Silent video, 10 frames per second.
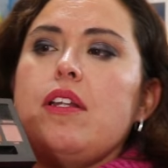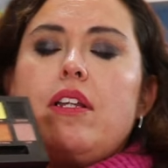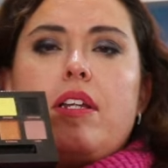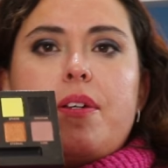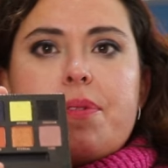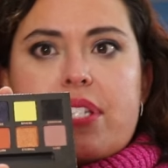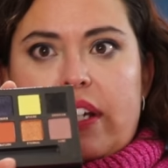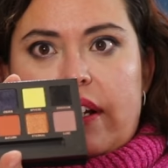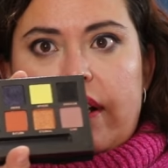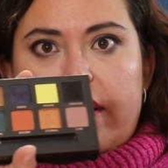
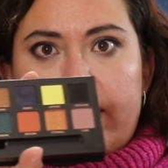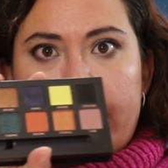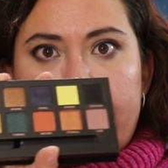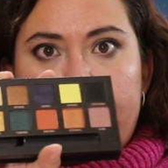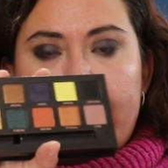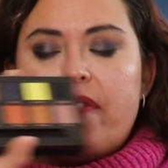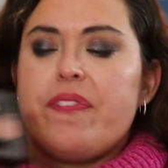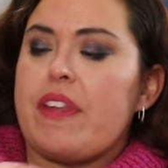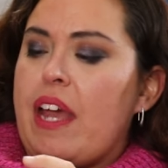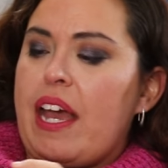Lucid
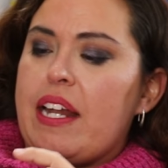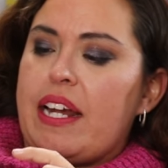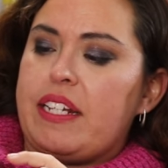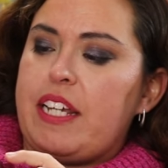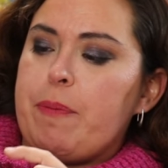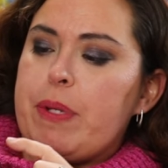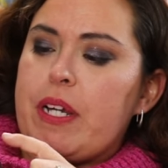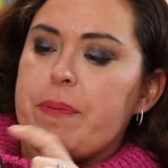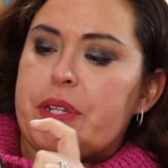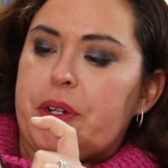and I
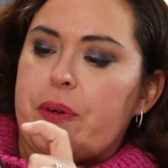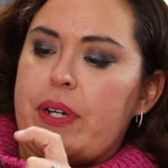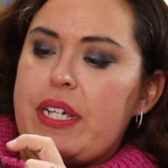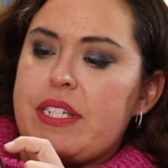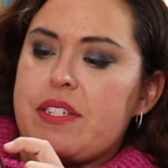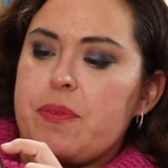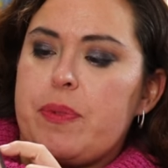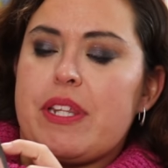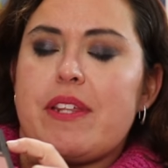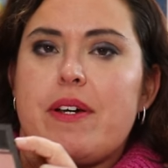deepened up the crease
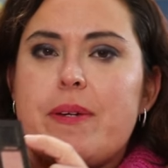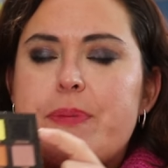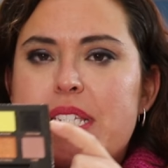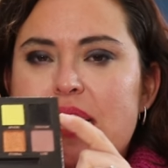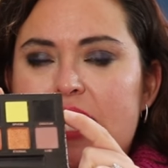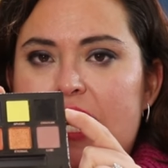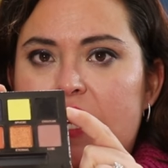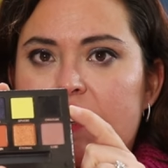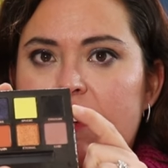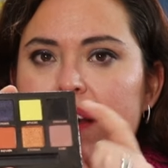with
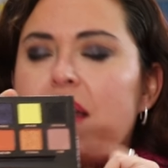Obsidian.